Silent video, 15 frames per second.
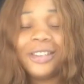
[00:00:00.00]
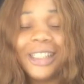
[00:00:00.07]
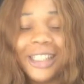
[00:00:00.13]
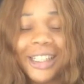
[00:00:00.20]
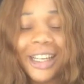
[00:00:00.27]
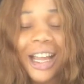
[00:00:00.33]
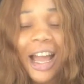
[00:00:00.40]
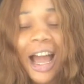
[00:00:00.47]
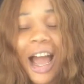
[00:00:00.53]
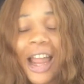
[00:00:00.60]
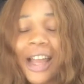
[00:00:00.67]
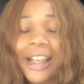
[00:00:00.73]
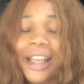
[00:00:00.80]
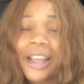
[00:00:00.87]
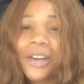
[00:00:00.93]
and
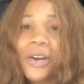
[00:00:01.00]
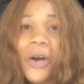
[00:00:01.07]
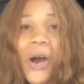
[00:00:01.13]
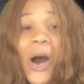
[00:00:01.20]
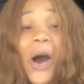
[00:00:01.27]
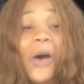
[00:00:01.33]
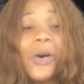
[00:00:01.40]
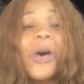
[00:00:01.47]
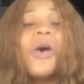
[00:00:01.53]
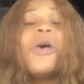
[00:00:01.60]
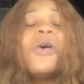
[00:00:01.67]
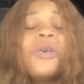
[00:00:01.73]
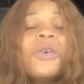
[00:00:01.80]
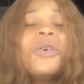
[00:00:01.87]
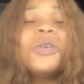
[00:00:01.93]
you're like,
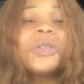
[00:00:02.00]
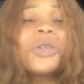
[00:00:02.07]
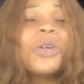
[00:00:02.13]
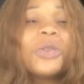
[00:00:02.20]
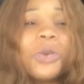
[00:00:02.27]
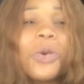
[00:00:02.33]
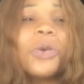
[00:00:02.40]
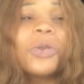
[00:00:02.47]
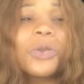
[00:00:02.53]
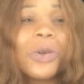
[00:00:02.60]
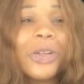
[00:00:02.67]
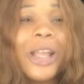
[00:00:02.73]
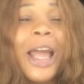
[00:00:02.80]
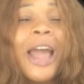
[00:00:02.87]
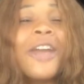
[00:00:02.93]
hold
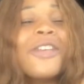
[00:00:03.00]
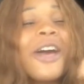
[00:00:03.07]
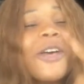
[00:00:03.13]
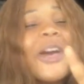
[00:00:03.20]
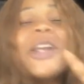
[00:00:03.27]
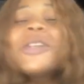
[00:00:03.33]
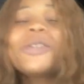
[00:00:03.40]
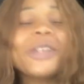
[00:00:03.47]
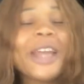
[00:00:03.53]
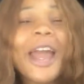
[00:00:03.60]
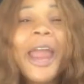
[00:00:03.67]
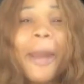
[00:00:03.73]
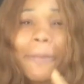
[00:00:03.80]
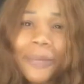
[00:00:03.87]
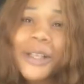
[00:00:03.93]
on, you're going to
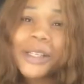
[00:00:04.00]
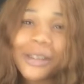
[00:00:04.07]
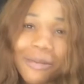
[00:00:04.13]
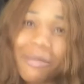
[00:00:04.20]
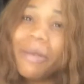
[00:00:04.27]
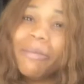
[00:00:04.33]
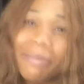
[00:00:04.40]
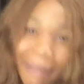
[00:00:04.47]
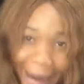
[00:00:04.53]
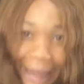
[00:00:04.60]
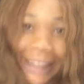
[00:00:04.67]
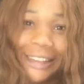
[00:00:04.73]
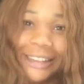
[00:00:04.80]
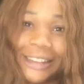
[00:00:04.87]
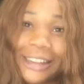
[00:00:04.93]
hear a piece of my
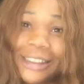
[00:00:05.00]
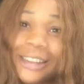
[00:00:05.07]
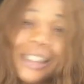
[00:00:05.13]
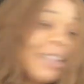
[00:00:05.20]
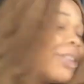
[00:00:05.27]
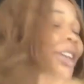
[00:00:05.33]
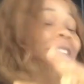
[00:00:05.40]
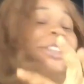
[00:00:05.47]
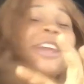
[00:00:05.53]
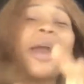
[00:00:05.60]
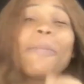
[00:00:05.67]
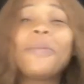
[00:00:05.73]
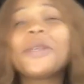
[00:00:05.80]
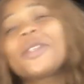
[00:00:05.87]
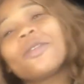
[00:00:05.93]
mind. You're going to hear
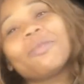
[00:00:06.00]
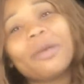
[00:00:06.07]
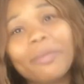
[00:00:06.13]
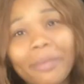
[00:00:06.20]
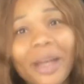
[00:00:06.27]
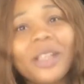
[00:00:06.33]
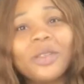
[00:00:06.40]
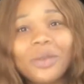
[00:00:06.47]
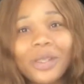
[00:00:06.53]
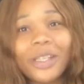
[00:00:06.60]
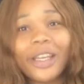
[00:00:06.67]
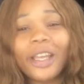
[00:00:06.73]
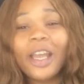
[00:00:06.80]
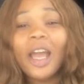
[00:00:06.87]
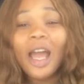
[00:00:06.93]
a piece of my mind
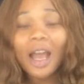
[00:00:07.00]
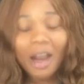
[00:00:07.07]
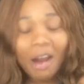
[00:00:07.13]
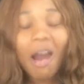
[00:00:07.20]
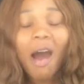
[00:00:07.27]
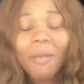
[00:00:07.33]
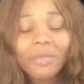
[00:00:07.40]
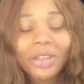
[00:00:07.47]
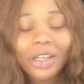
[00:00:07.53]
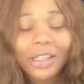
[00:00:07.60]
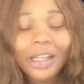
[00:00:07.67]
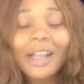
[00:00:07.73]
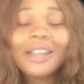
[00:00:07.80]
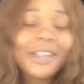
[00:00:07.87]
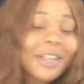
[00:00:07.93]
today. Calm down
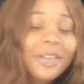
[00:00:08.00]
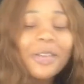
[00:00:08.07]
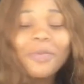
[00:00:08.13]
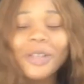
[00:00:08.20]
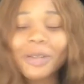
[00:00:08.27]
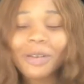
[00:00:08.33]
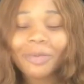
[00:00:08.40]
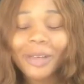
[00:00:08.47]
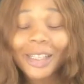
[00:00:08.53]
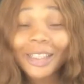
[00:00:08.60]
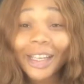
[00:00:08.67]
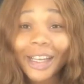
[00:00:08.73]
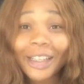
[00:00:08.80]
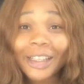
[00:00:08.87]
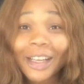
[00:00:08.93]
and listen to a piece of my
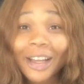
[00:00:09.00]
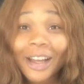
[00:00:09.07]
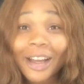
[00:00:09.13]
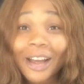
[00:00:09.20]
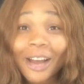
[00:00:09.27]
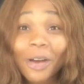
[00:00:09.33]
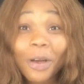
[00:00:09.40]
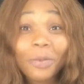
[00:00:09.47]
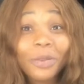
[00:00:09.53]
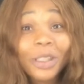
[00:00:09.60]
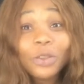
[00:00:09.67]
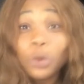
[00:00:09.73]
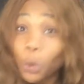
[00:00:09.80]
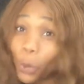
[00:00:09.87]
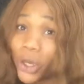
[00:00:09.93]
day.
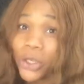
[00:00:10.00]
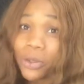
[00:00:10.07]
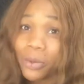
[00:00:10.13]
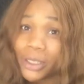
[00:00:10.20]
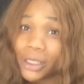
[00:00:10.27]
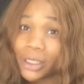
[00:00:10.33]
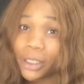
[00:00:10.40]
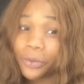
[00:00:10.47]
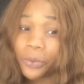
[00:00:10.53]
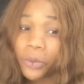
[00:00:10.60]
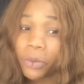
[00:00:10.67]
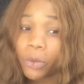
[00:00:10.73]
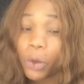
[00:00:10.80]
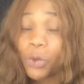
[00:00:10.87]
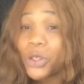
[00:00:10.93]
No, when somebody say
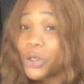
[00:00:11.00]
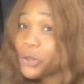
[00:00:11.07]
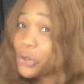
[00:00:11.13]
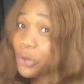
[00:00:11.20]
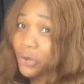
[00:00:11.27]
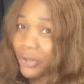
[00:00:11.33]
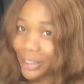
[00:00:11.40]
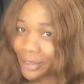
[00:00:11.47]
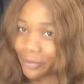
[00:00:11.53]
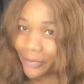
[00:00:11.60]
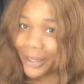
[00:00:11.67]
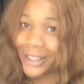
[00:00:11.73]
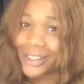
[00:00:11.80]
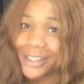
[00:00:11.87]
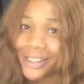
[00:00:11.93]
with due
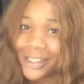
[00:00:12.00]
respect,